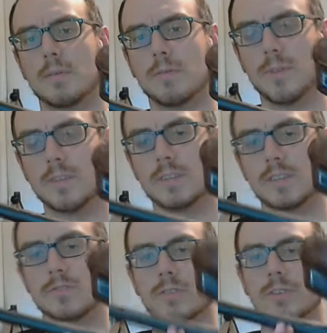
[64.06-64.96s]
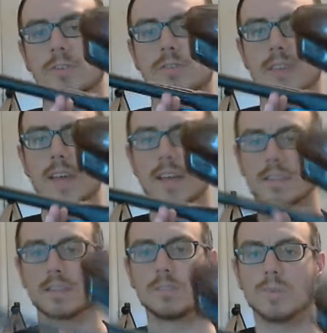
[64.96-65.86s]
first introduced, they
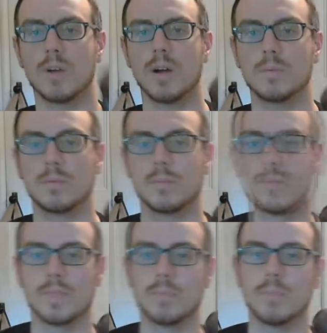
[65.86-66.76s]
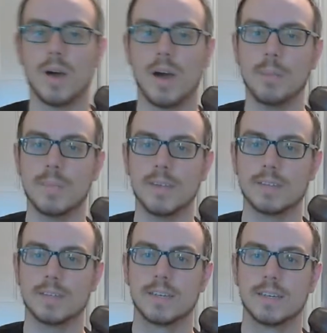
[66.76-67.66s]
had this problem with the poppet